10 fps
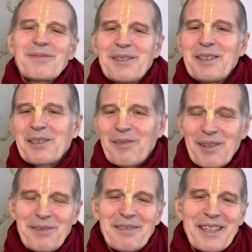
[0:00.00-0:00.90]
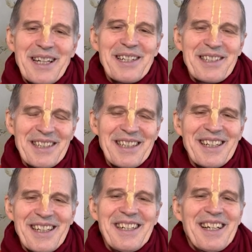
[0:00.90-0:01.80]
disqualification.
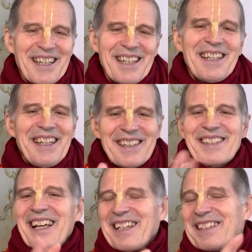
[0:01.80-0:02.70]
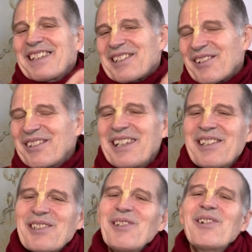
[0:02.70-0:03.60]
In his case, it's only a
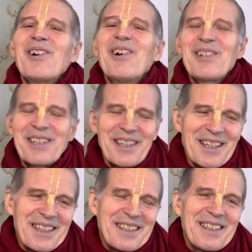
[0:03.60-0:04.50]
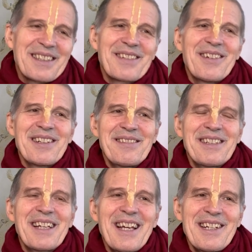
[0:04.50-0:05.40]
so-called
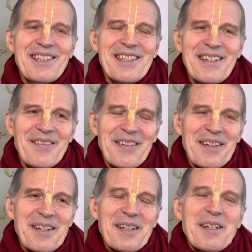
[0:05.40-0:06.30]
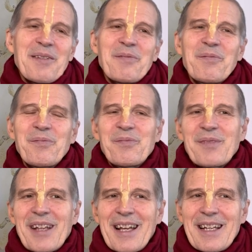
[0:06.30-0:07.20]
disqualification.
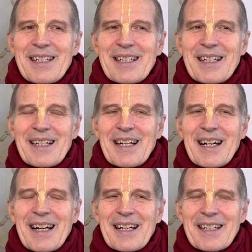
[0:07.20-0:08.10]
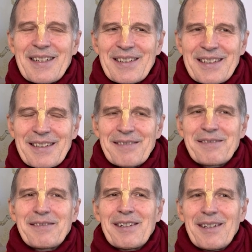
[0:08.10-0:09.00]
I could
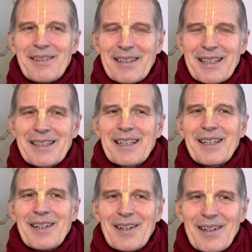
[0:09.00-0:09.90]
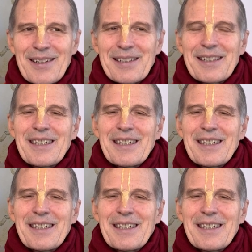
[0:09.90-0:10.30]
follow that the Lord